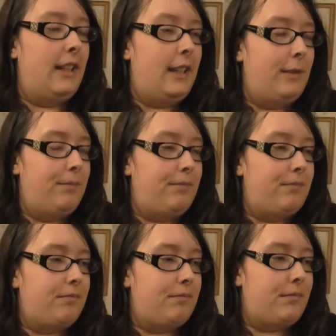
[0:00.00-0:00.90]

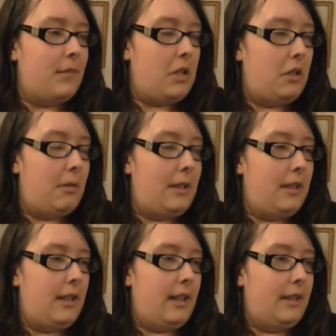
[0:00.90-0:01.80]
So I
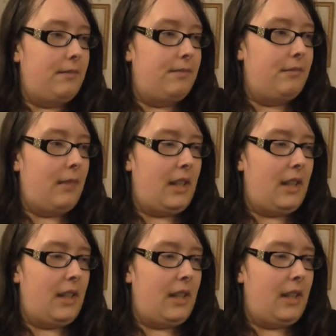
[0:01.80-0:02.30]
went out